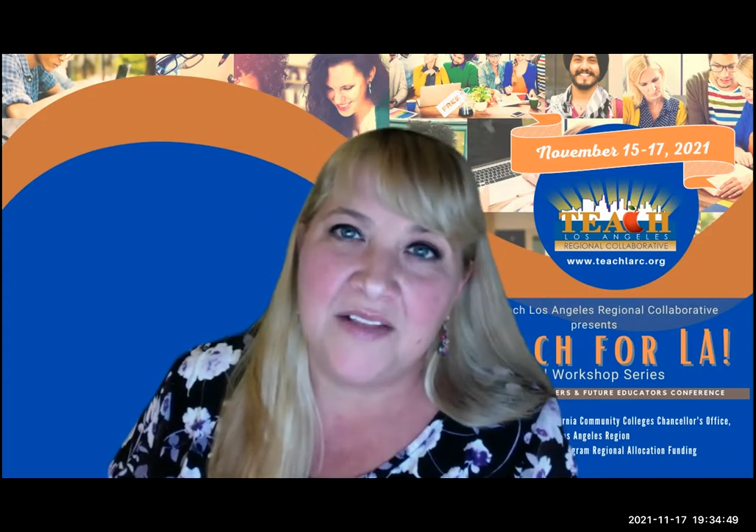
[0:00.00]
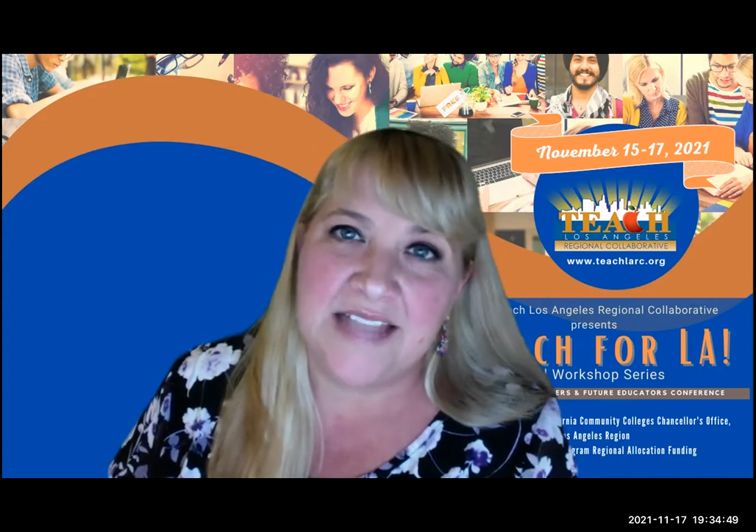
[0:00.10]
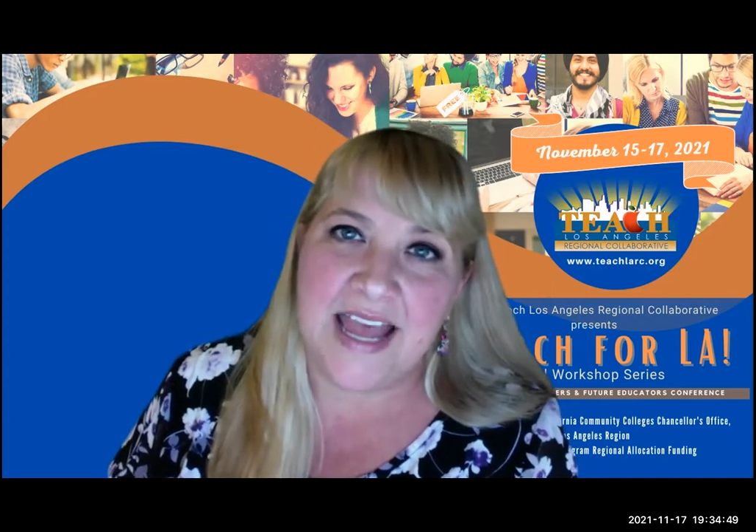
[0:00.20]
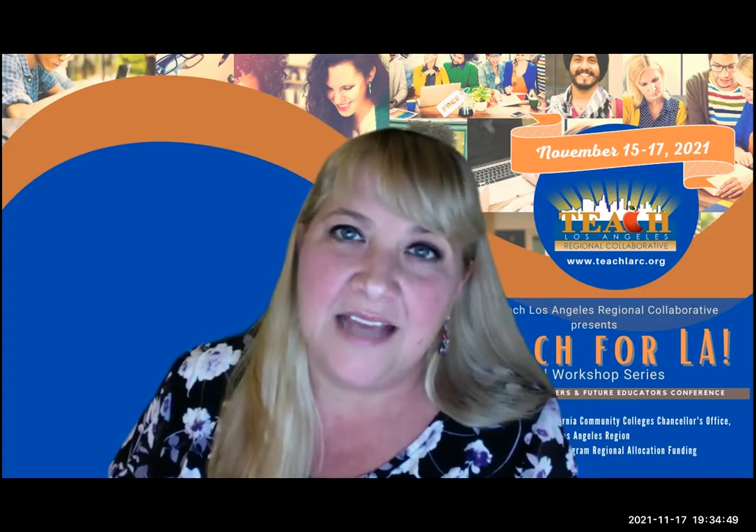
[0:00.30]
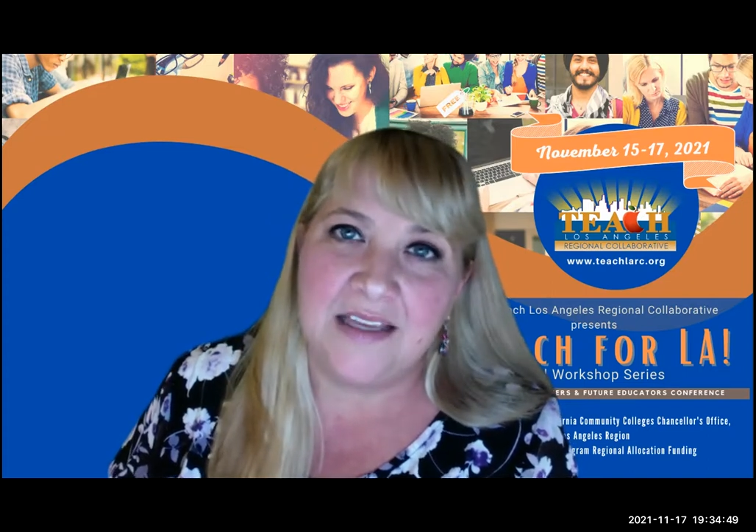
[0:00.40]

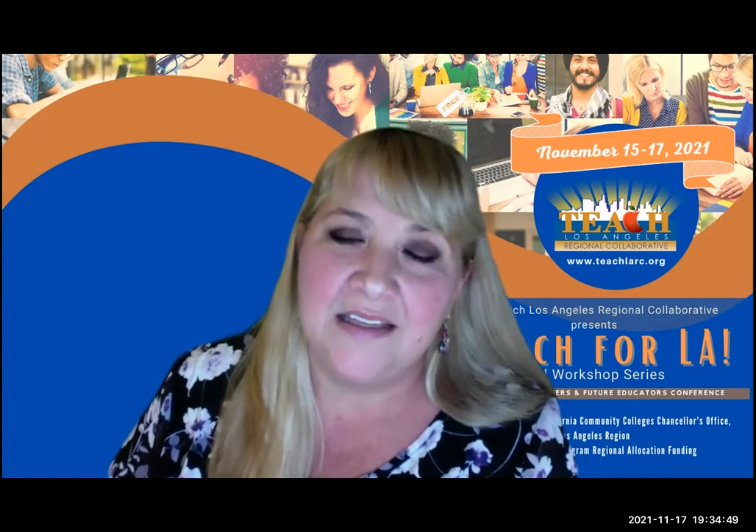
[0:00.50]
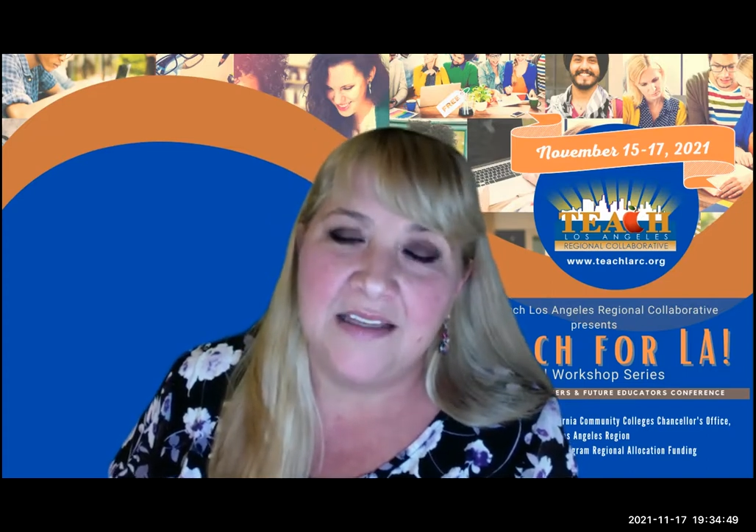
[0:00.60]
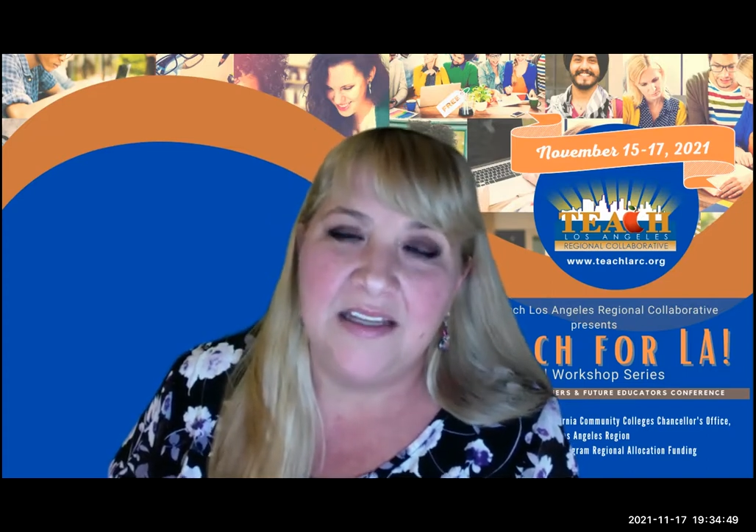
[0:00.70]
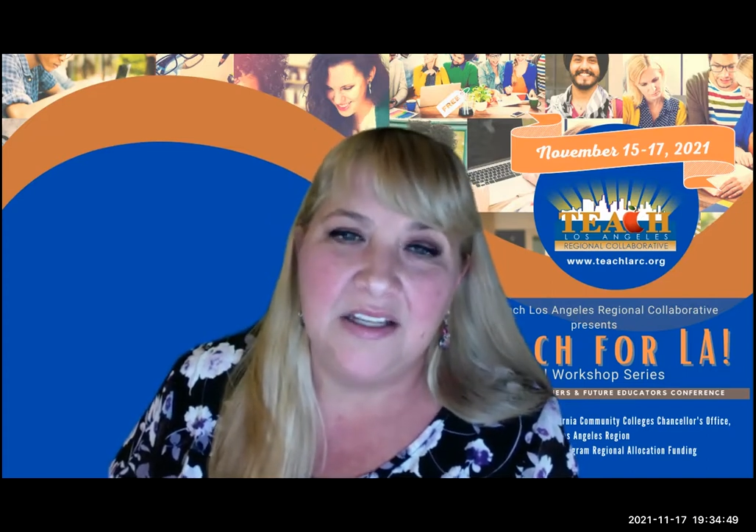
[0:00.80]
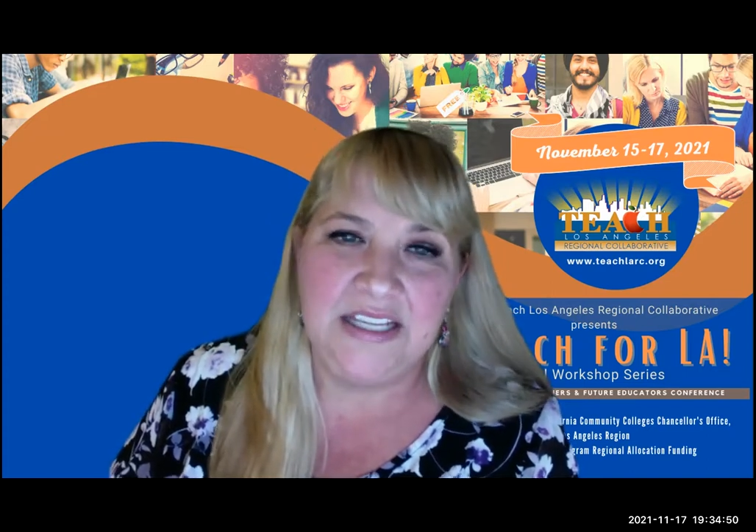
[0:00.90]
Sac,
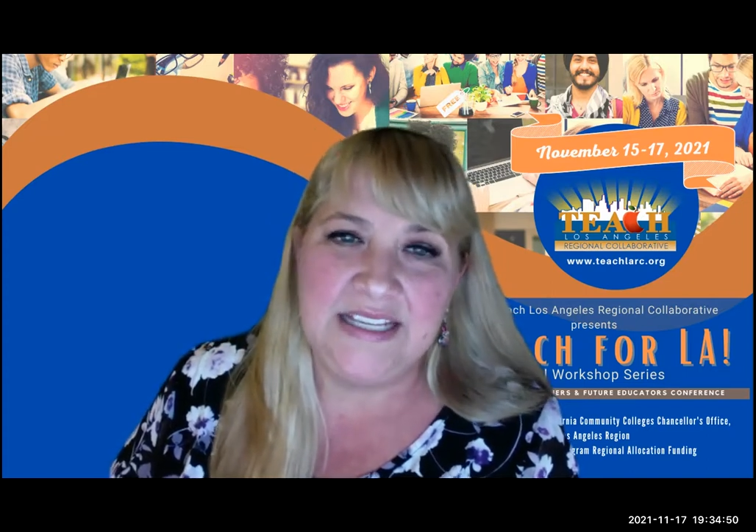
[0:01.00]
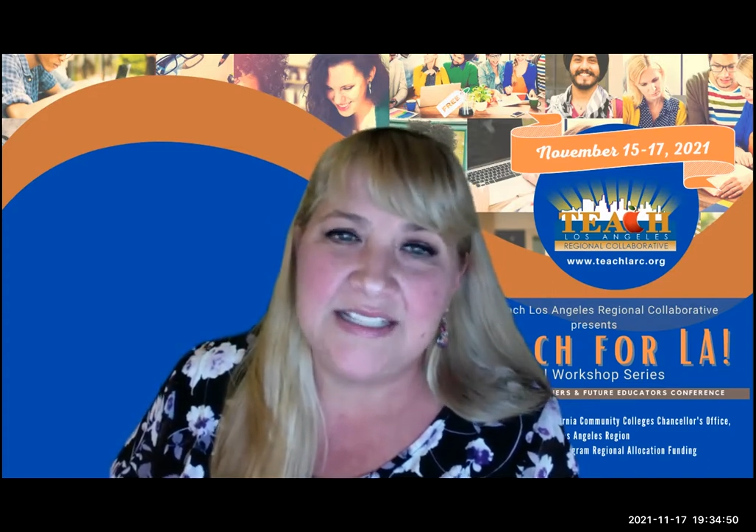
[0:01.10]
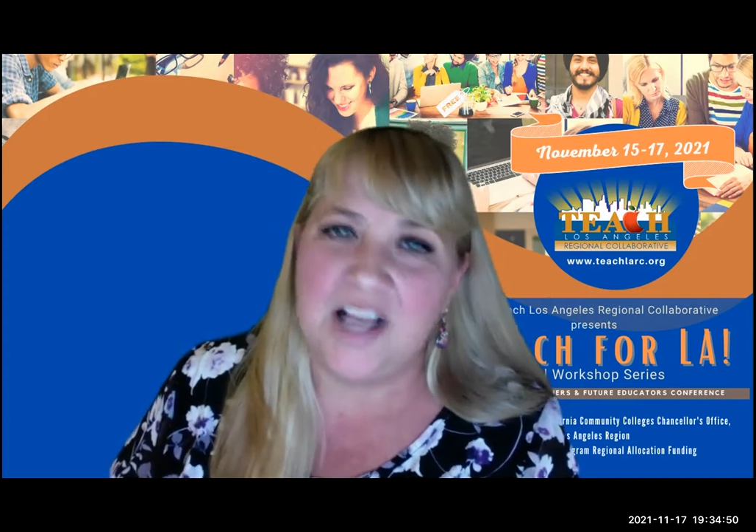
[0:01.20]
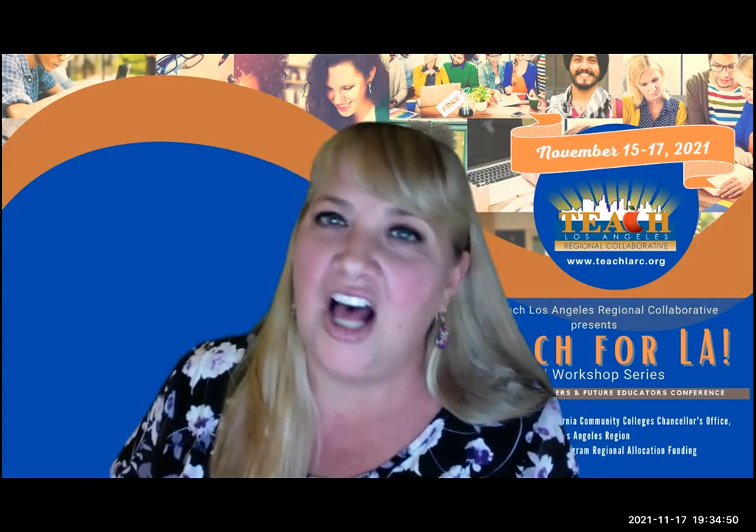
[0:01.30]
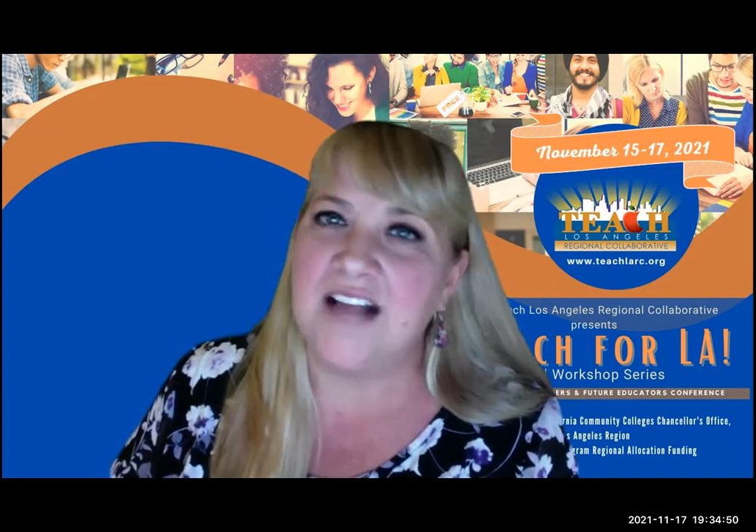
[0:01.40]
he's
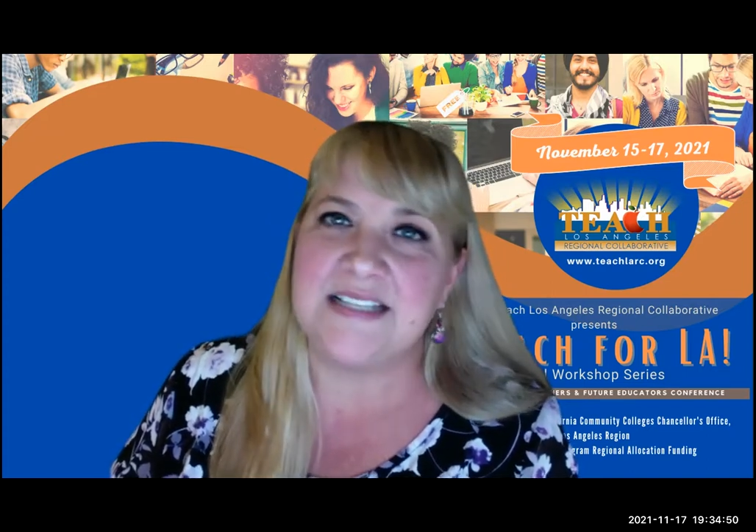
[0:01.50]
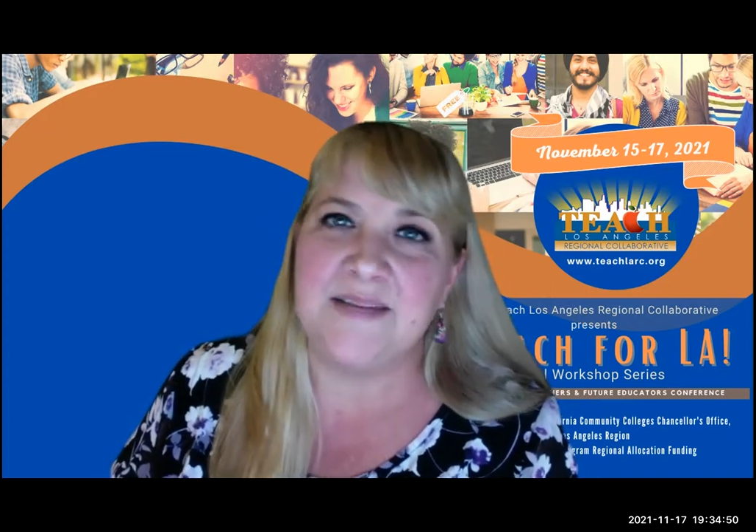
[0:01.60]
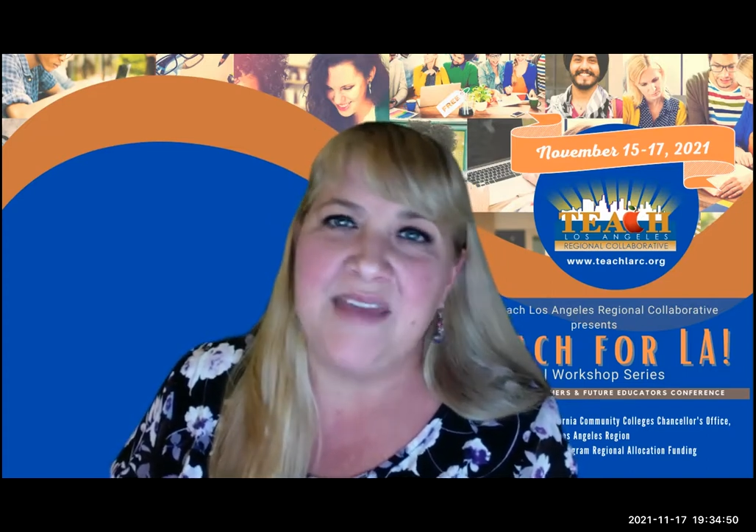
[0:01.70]
awesome.